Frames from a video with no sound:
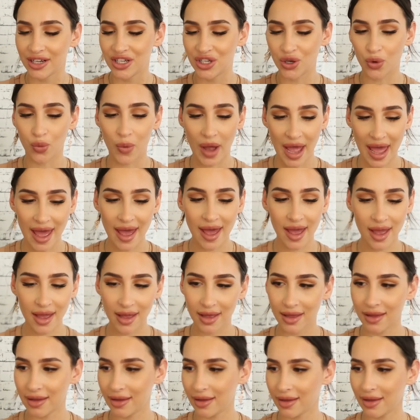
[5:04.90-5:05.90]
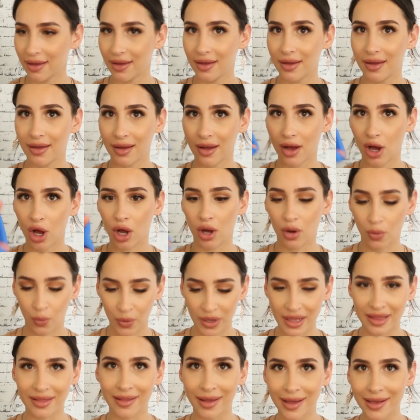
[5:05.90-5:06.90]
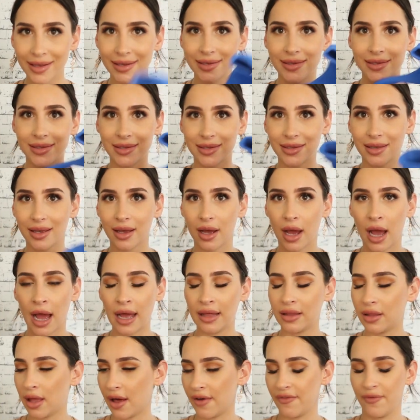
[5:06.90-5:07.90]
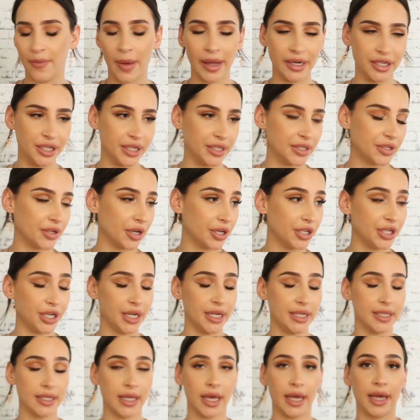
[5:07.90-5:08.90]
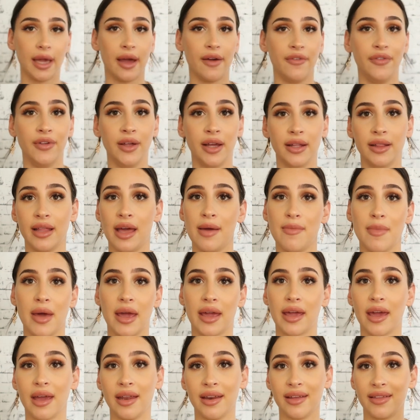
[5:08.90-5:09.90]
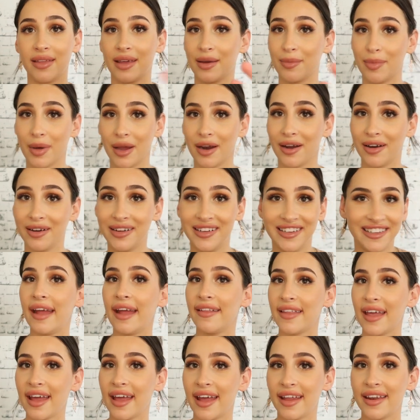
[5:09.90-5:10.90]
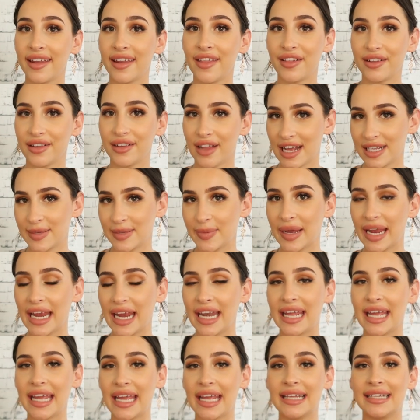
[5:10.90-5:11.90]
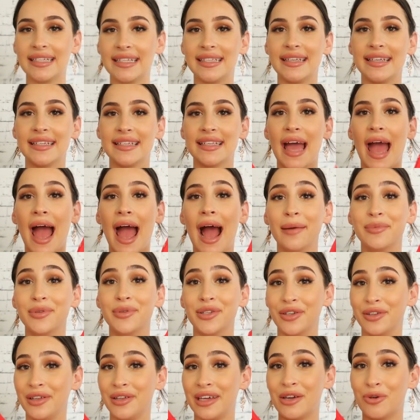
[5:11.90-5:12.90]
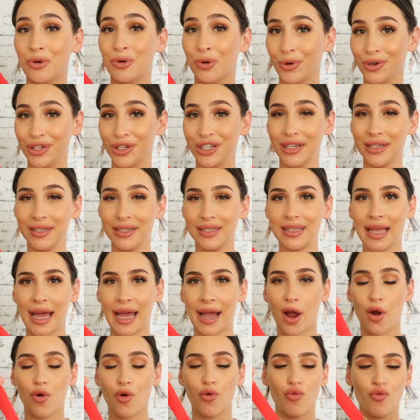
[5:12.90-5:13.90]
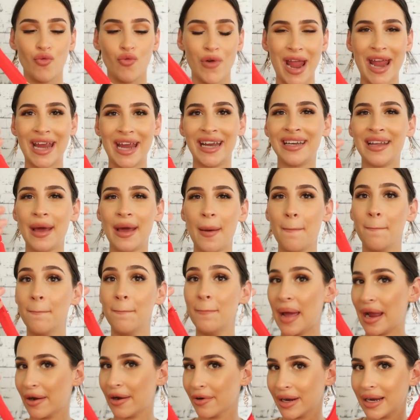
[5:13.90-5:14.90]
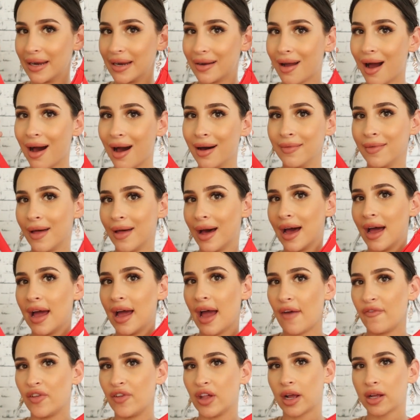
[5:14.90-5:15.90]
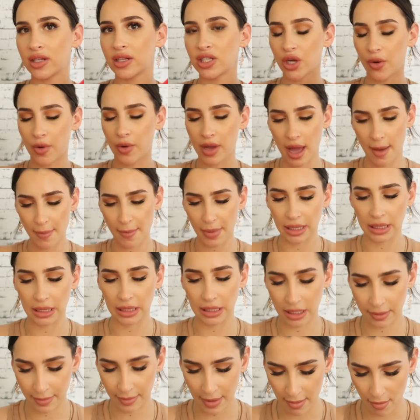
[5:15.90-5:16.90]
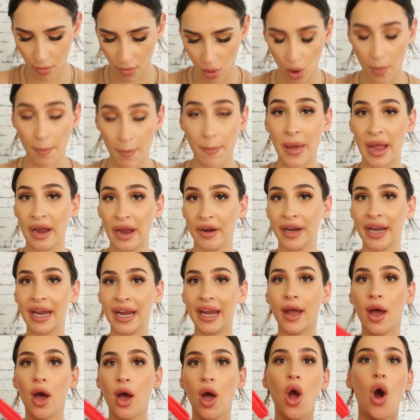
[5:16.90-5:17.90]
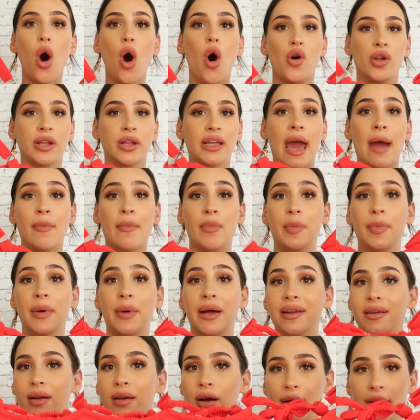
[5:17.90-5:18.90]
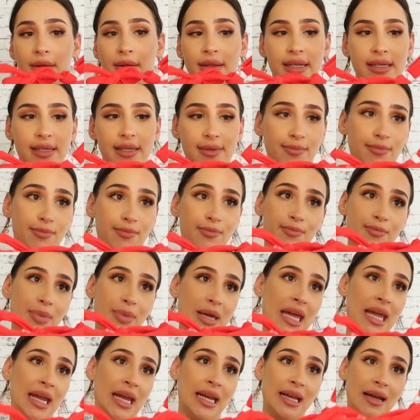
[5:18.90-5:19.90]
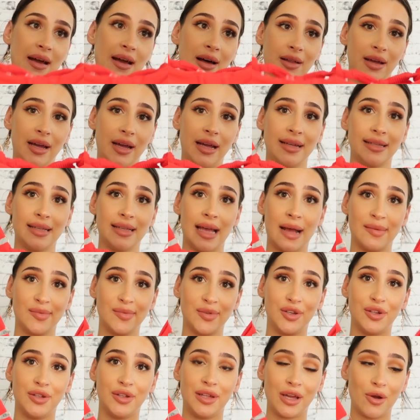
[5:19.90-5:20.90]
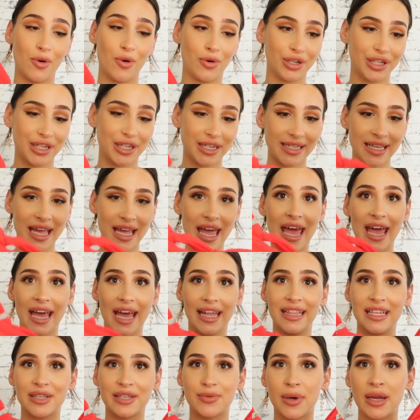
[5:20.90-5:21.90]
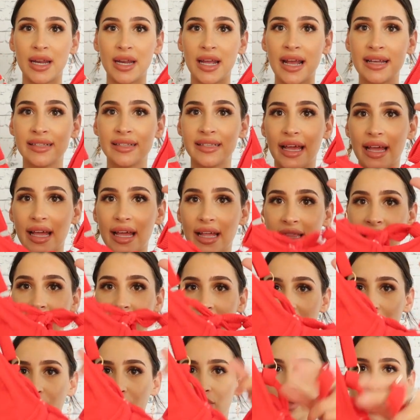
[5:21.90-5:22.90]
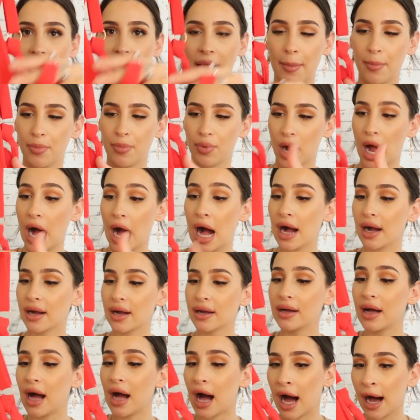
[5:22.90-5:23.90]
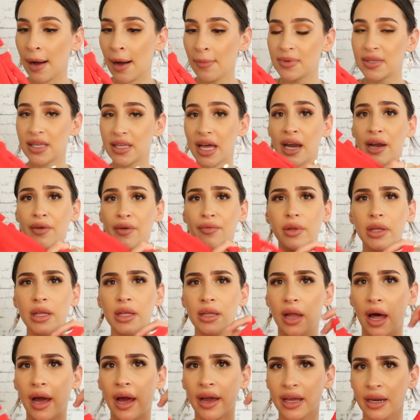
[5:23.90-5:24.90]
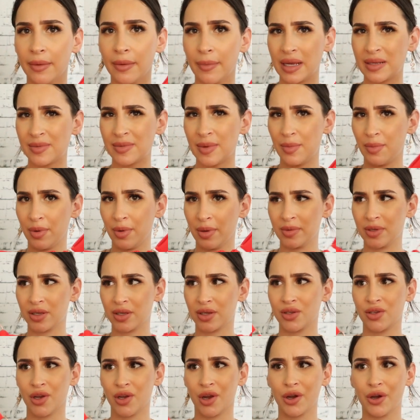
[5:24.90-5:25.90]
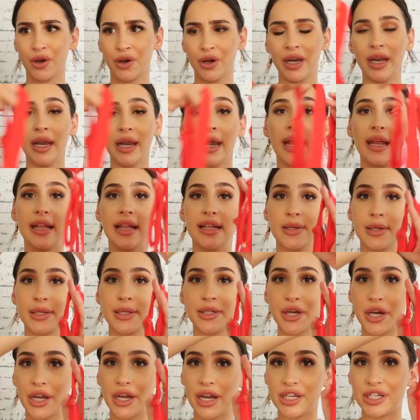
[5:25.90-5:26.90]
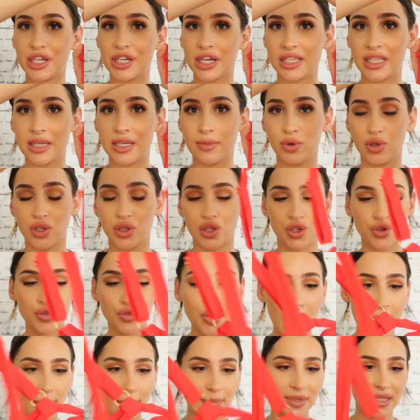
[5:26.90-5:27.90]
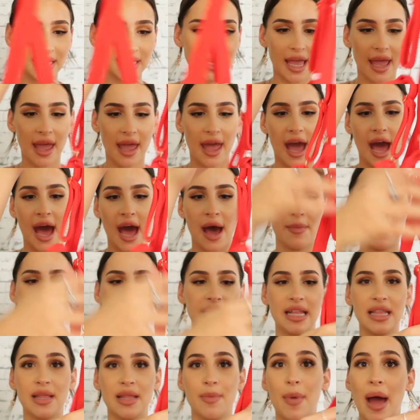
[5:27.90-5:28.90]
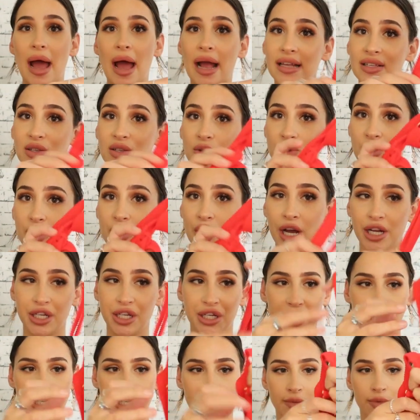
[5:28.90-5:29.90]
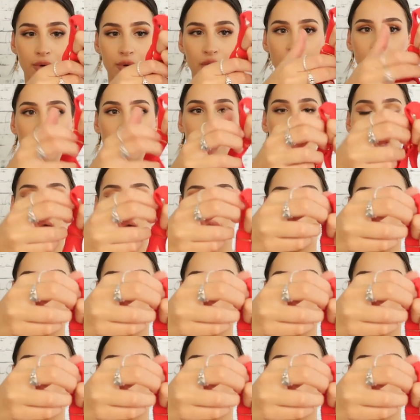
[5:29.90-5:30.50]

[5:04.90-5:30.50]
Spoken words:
to wear with this. I love matching scrunchies. Like, I feel like they make anything better. And then the last bikini is this absolutely gorgeous, like, red berry color. I feel like it's showing up a little bit more berry on camera, but, oh, this bikini color is absolutely gorgeous. This one, it has, like, the little, like, bra cups, and I really like it. It makes my boobs look so good. This one's got adjustable straps, and then the back is also adjustable.